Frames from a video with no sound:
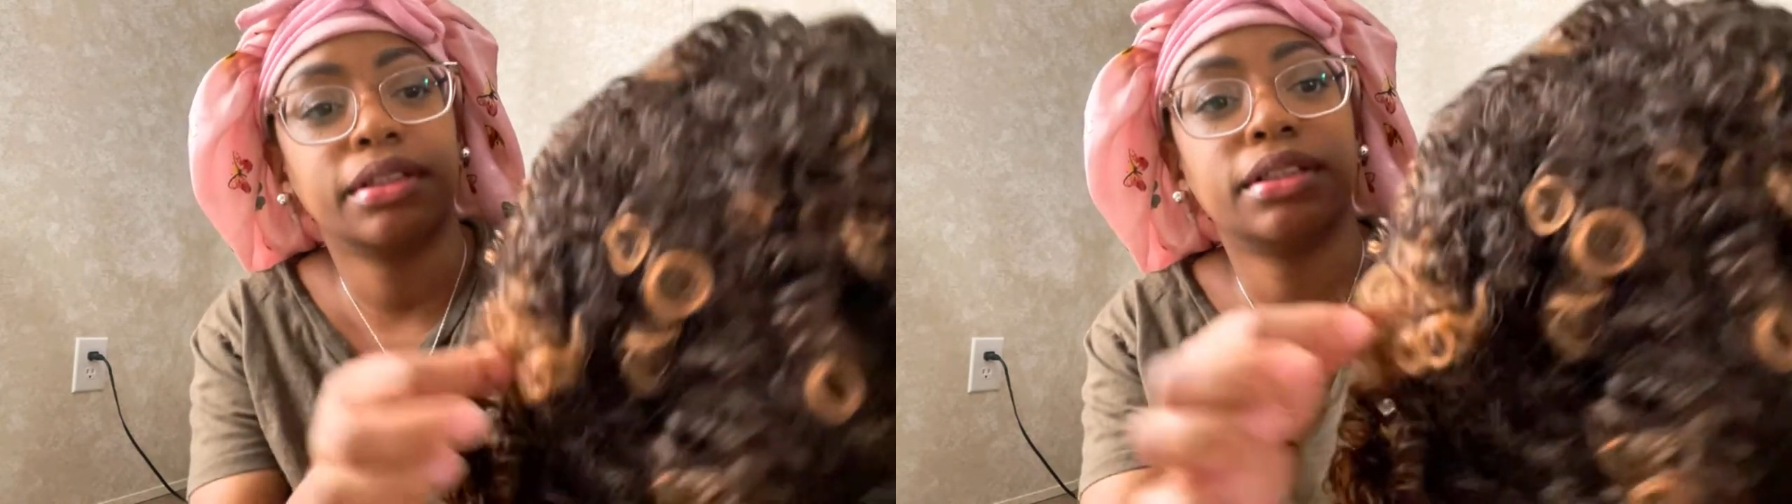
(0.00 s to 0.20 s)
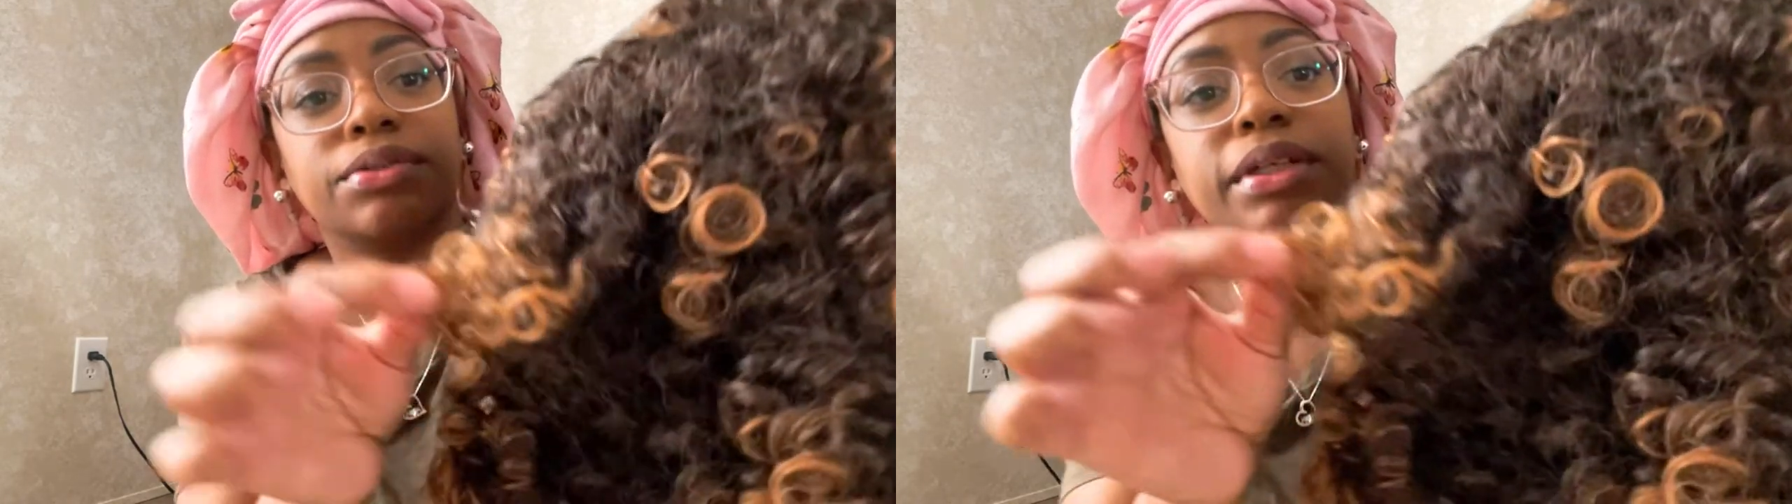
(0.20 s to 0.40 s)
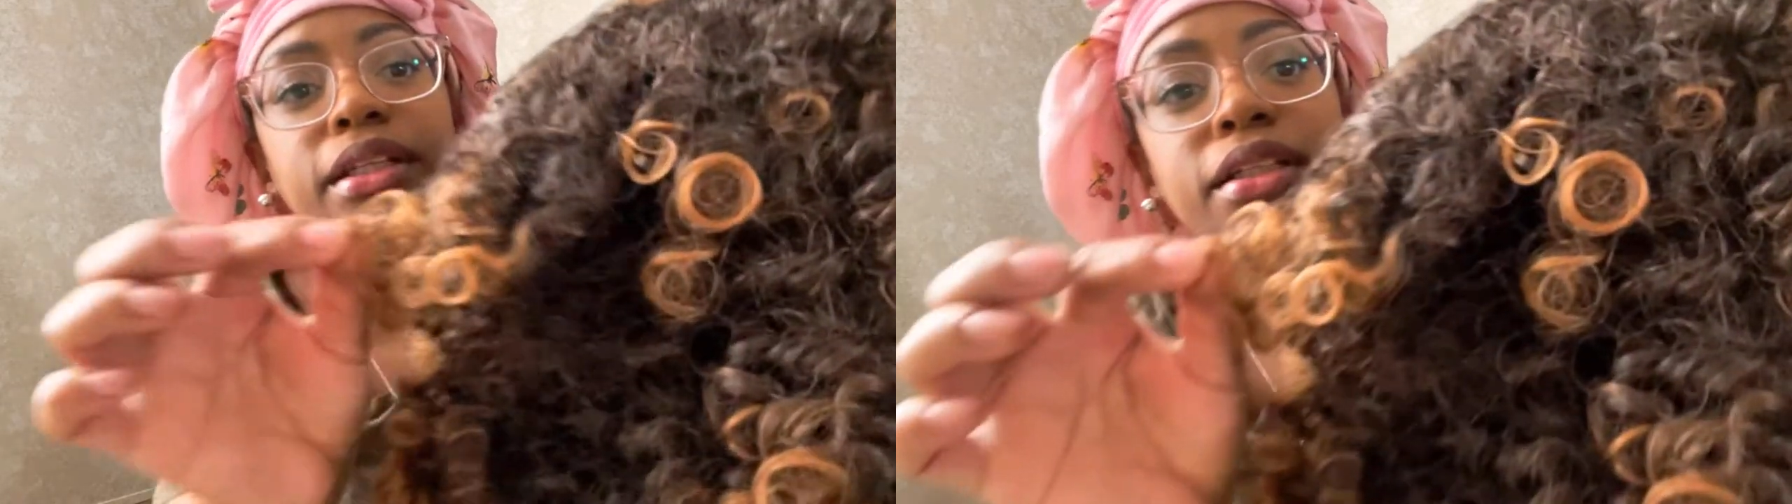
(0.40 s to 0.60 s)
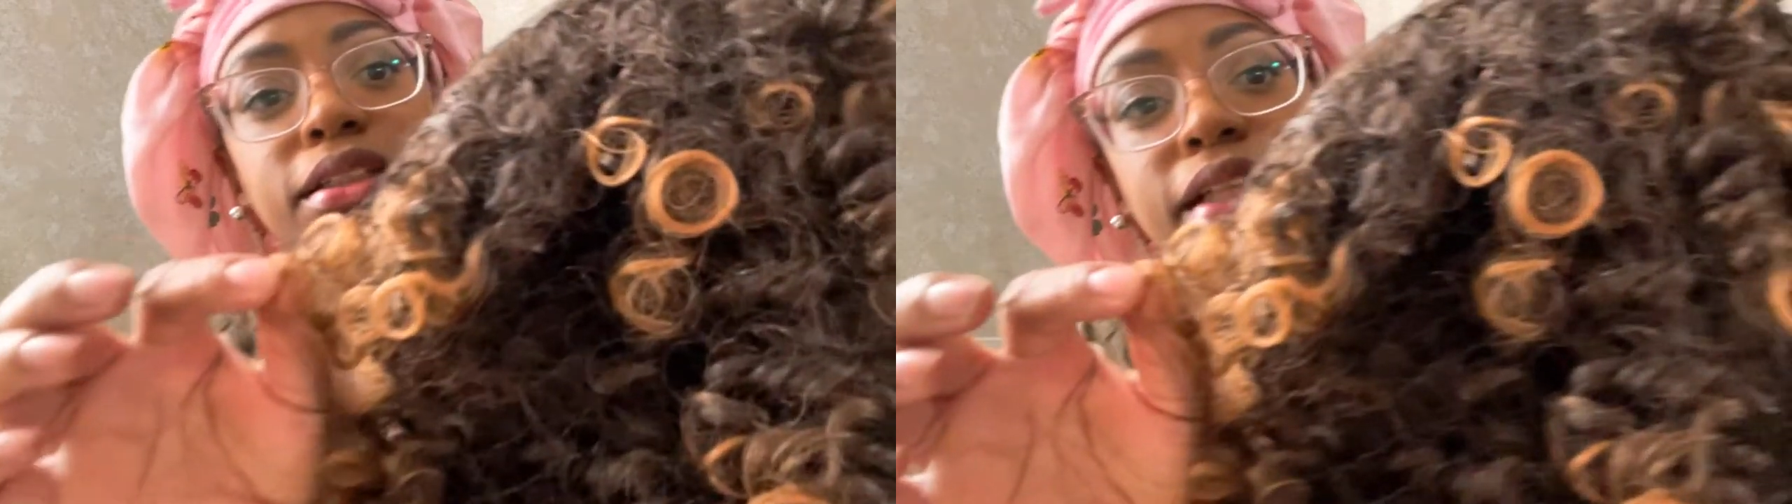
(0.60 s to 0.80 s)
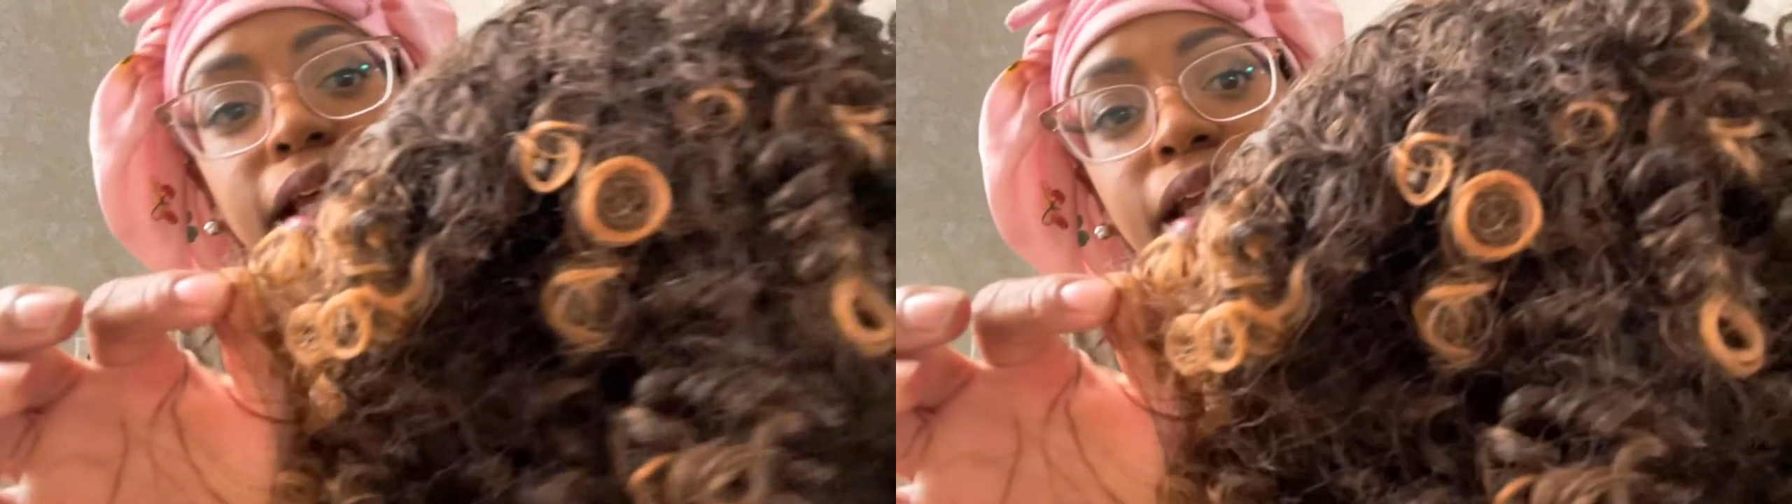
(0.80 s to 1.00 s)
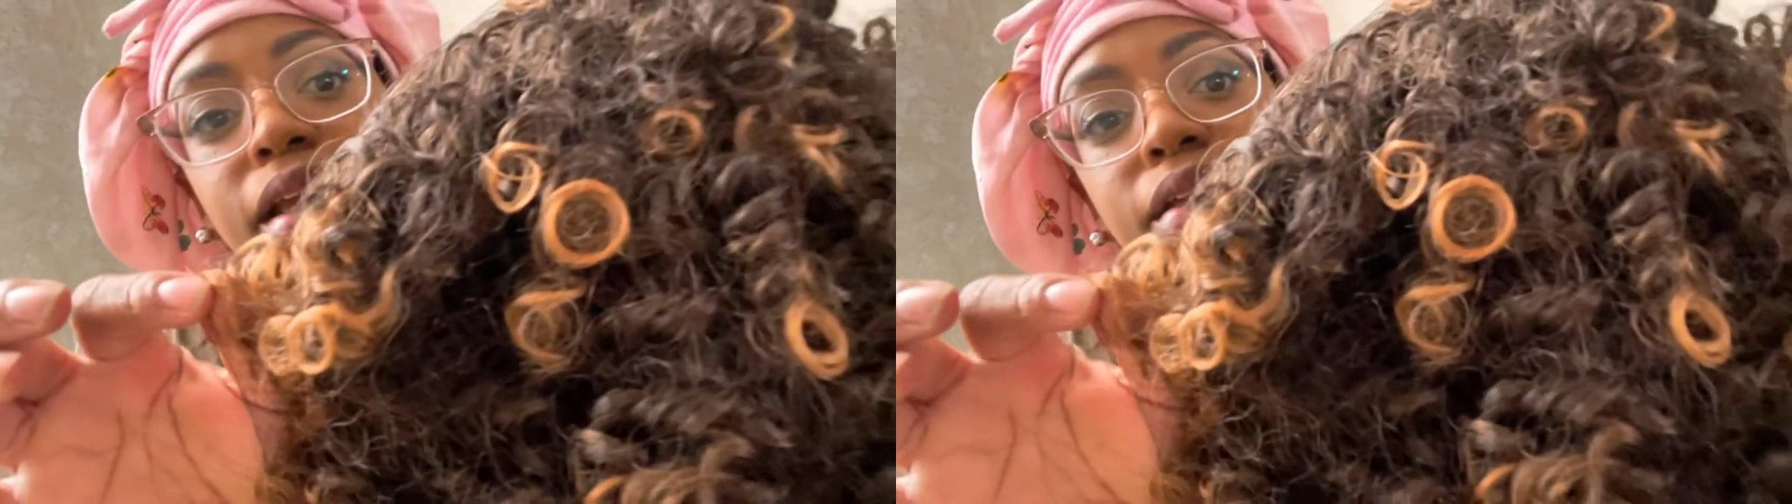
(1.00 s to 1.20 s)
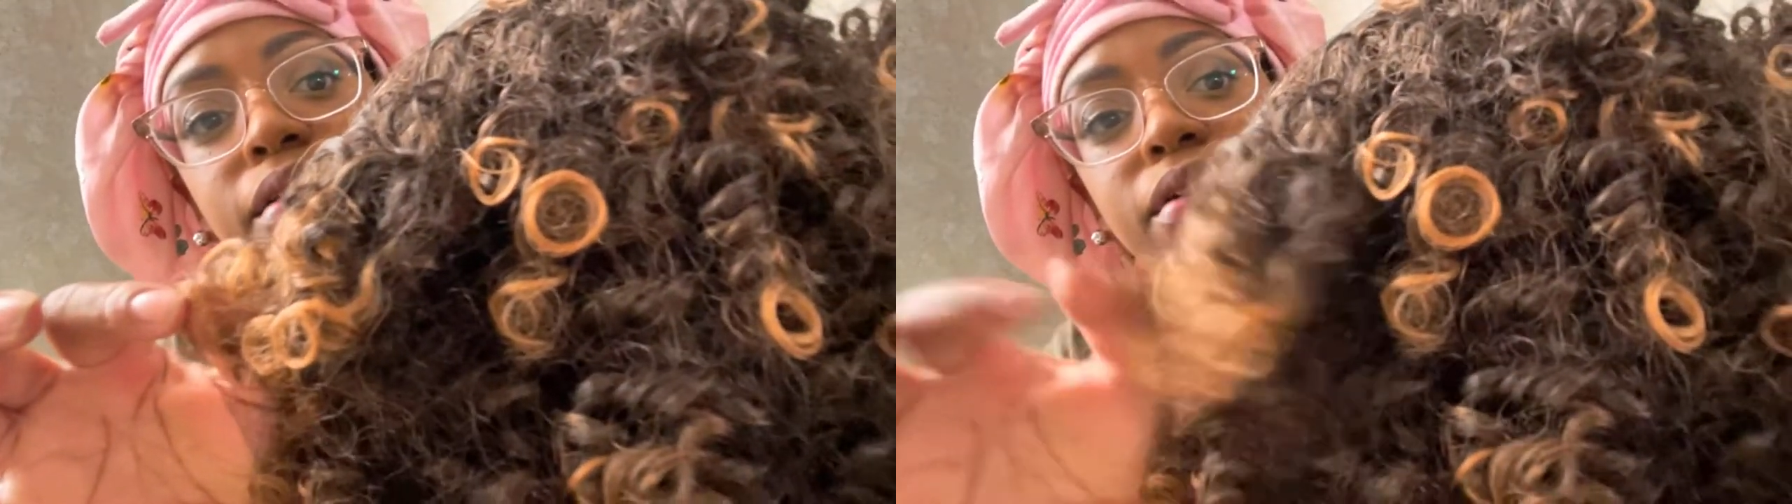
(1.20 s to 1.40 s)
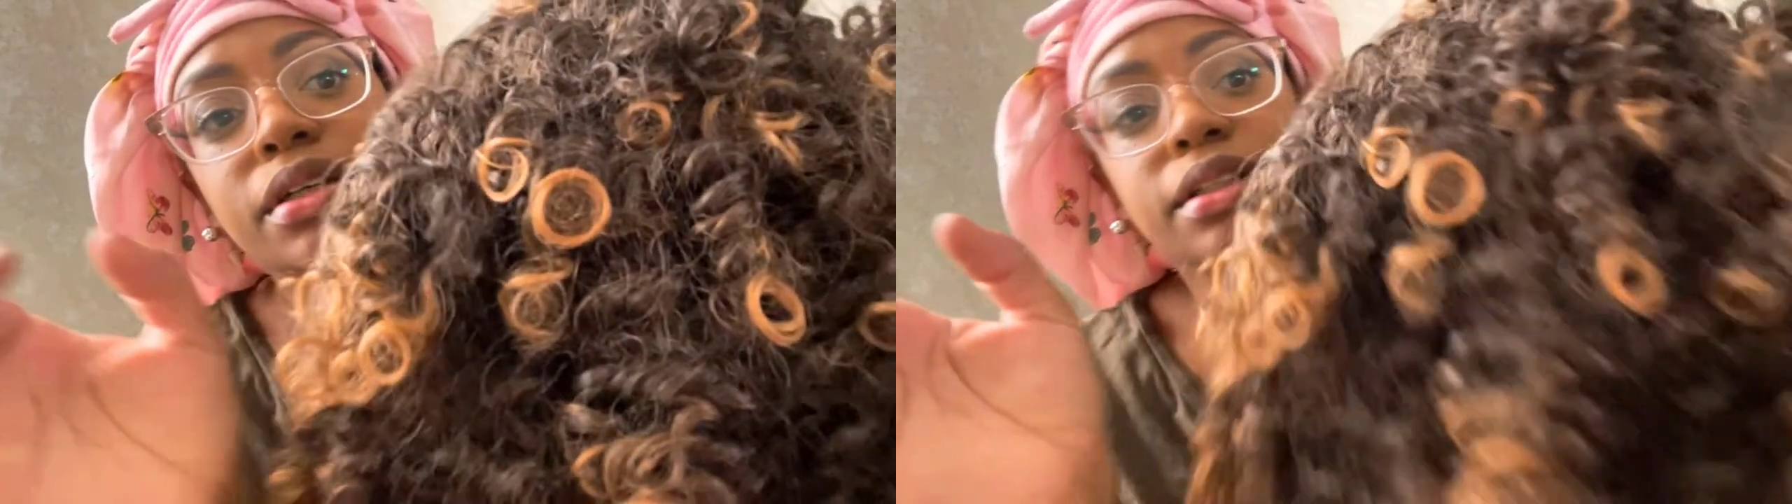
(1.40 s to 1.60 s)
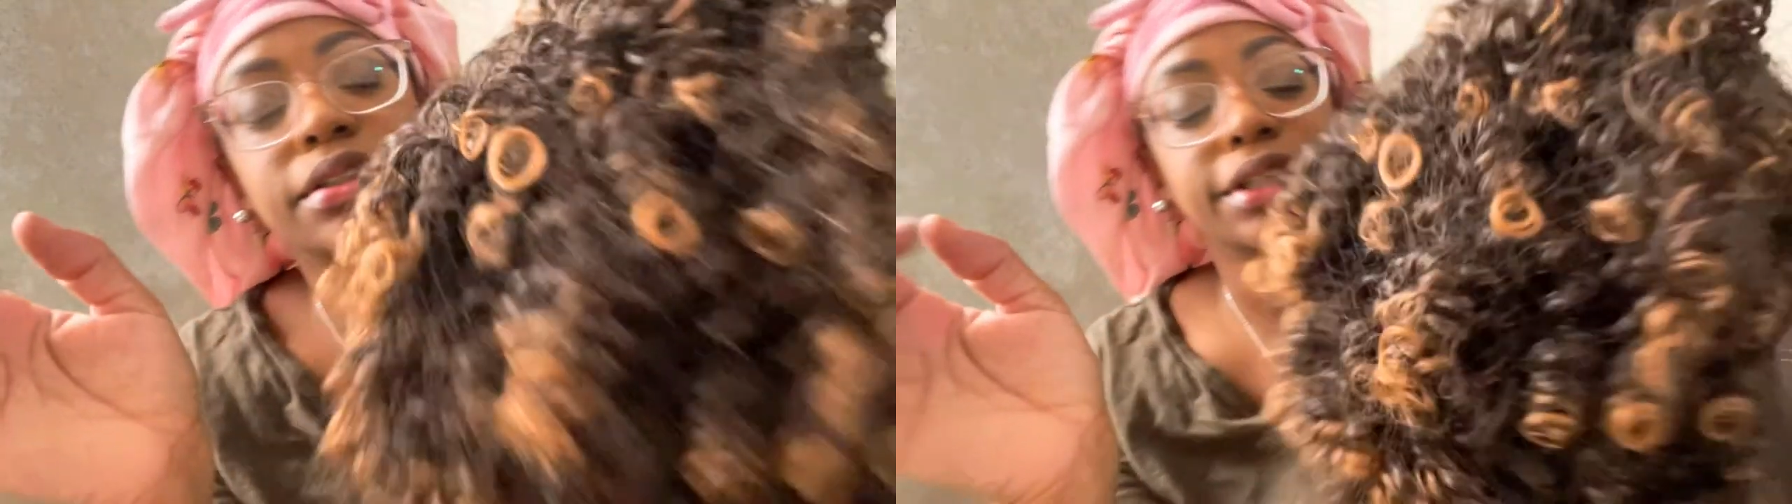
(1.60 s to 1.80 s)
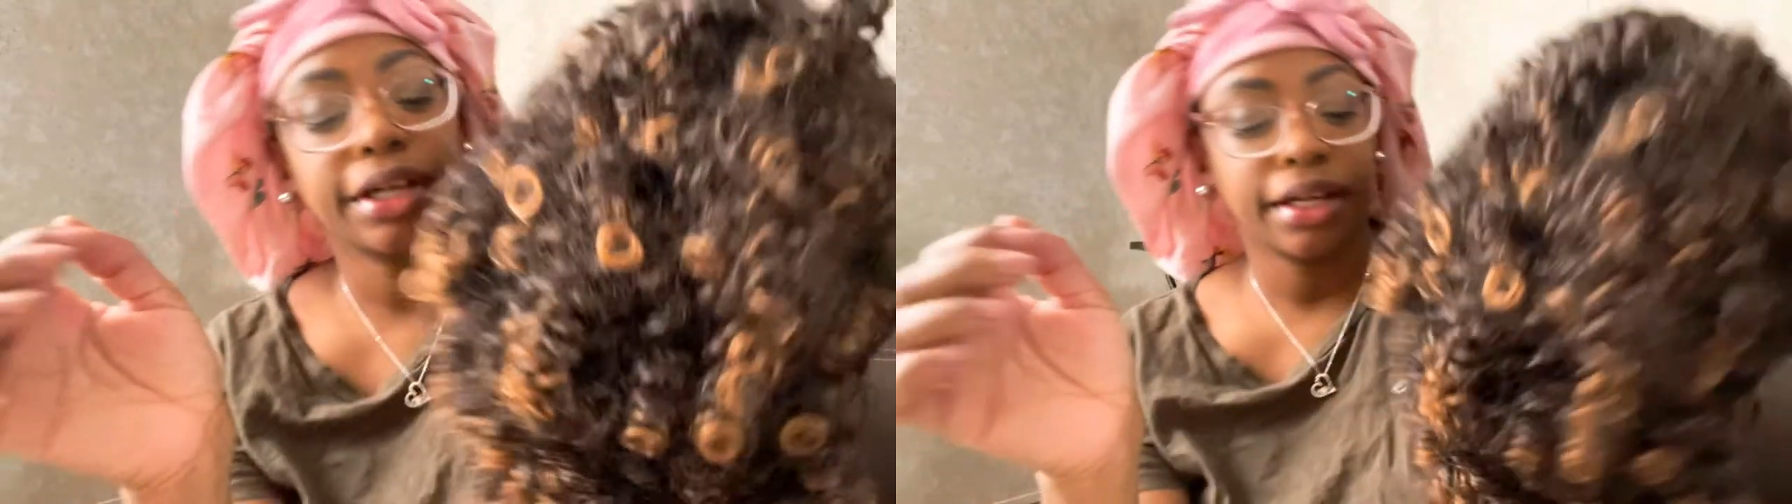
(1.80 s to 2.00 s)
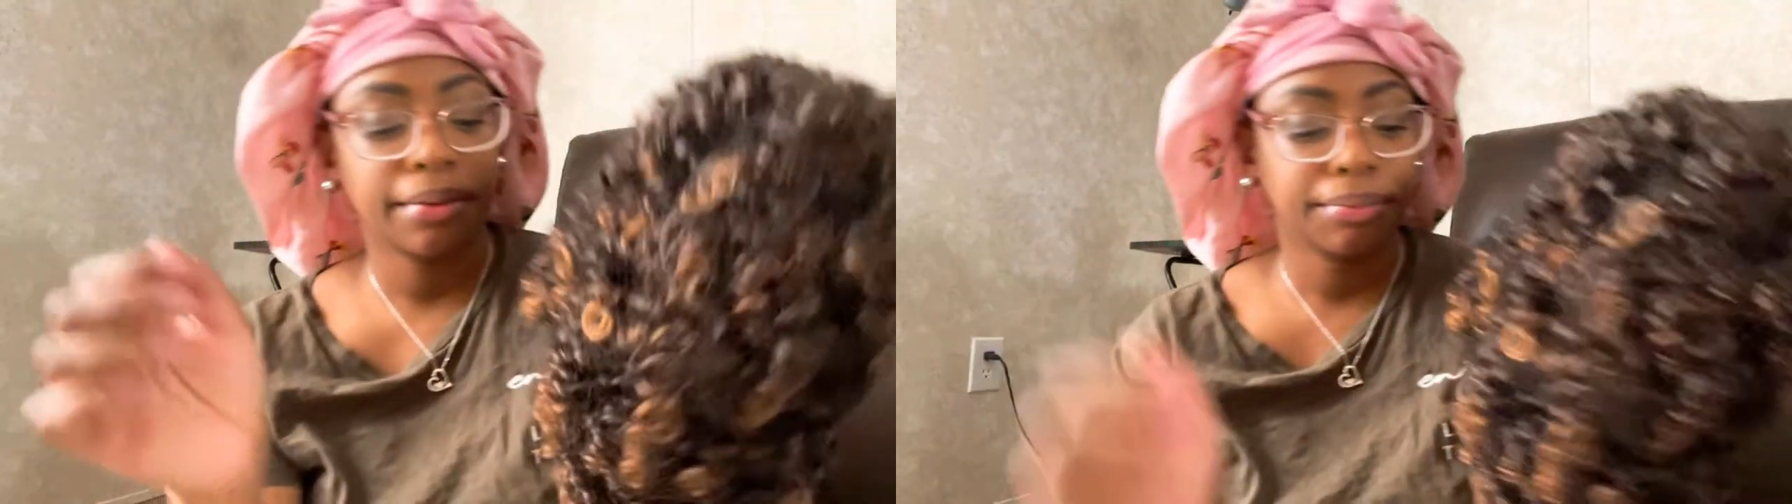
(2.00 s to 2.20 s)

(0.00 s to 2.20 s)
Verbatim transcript: that's what it looks like color 30